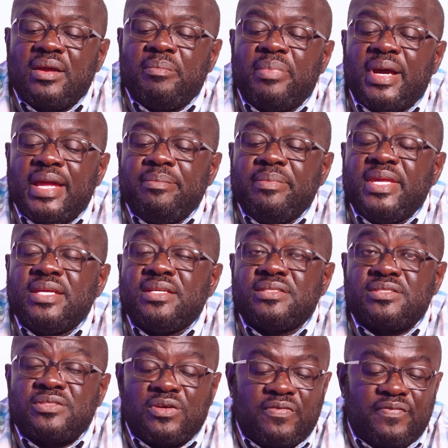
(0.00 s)
by
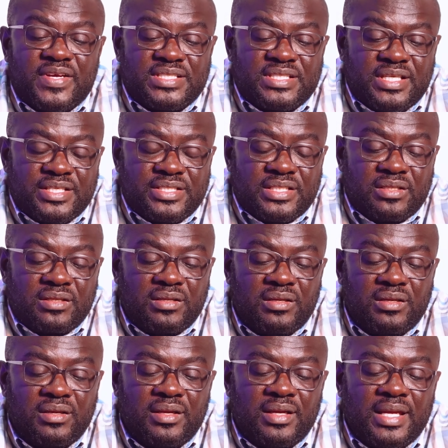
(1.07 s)
means of accession,
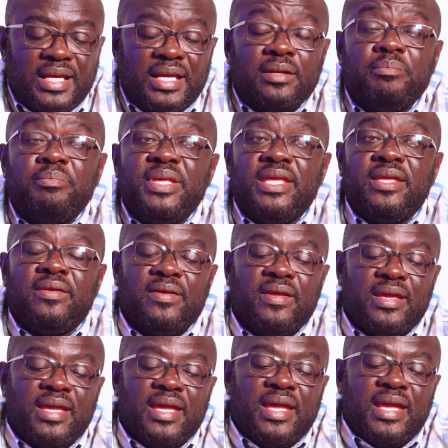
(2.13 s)
and B,
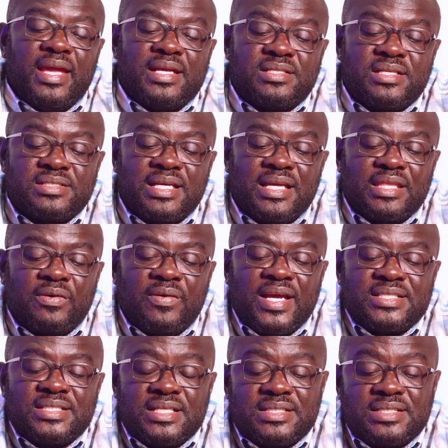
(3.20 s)
it is
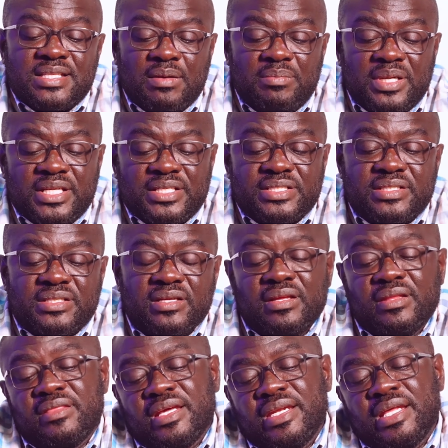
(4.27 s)
otherwise established
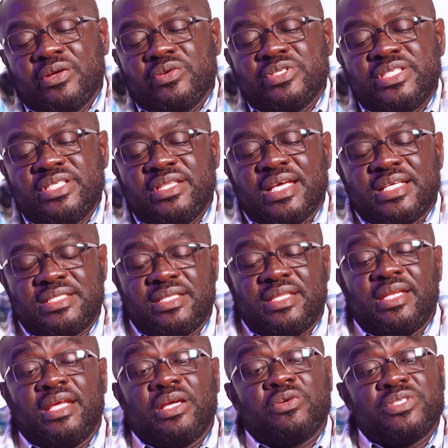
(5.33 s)
that
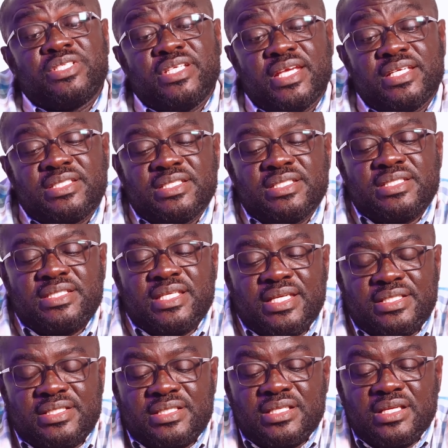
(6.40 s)
the negotiating
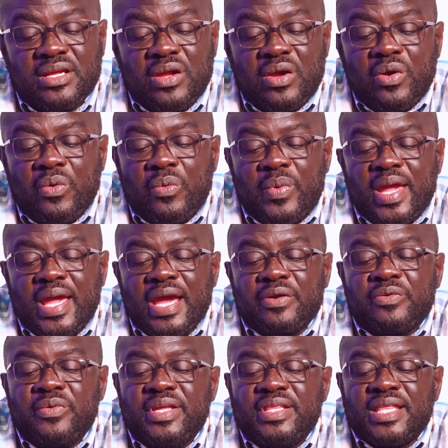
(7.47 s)
states were
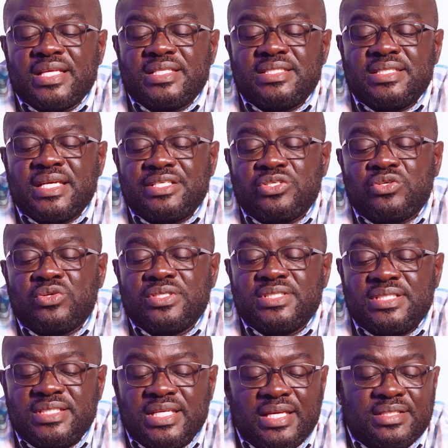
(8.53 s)
agreed that such
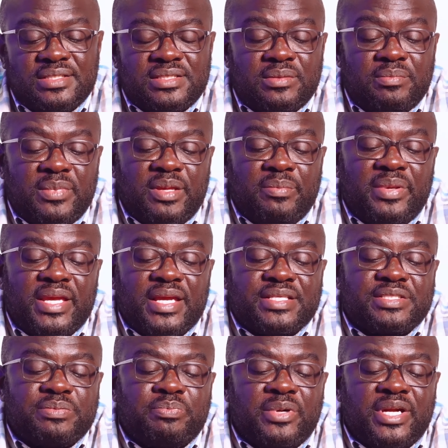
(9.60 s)
consent may be
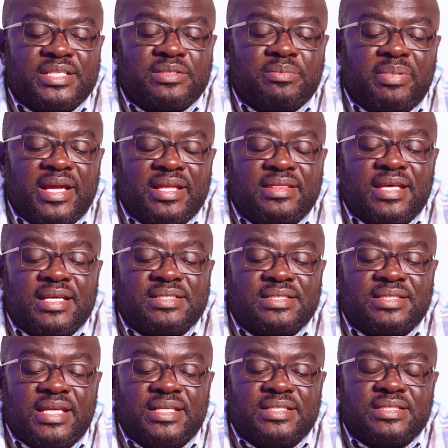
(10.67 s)
expressed by that
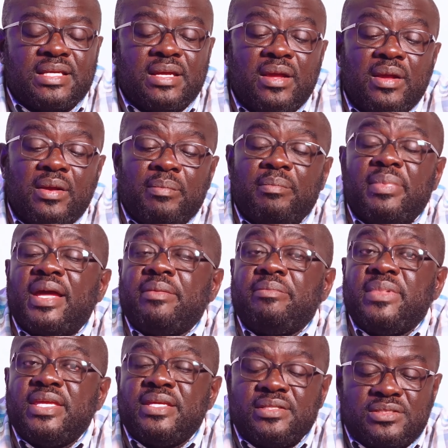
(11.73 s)
state by
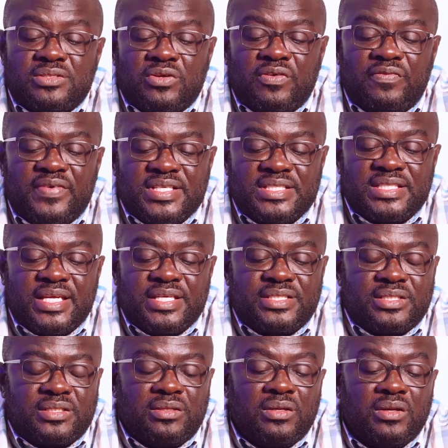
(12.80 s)
means of
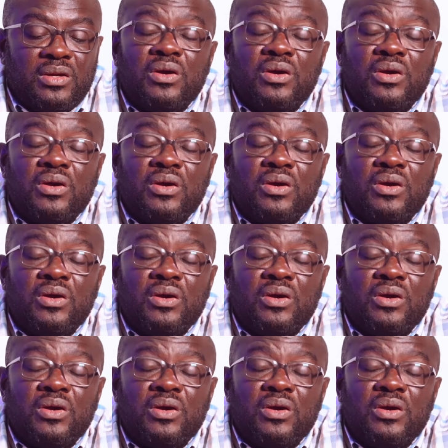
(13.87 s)
accession,